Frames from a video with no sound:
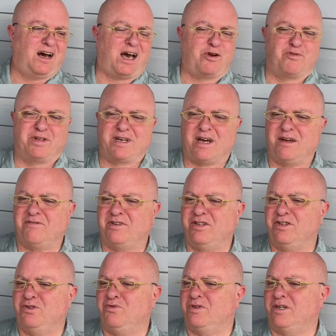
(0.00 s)
I don't think I
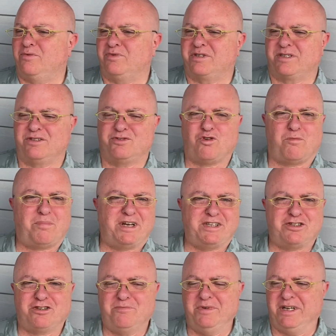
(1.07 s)
even knew that it was controlled by
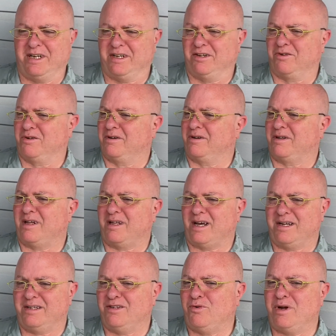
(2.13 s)
Germany, or
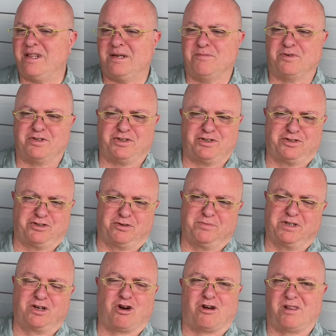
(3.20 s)
I didn't know anything about
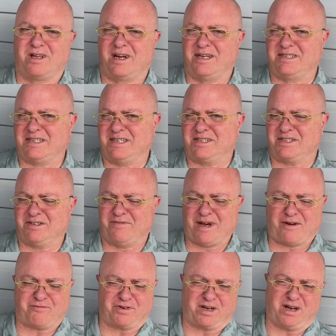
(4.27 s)
German colonization of
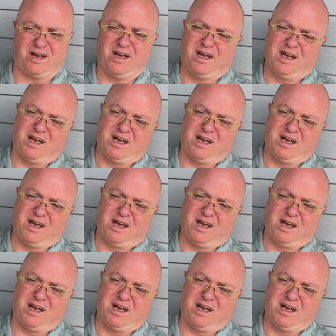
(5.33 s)
Africa.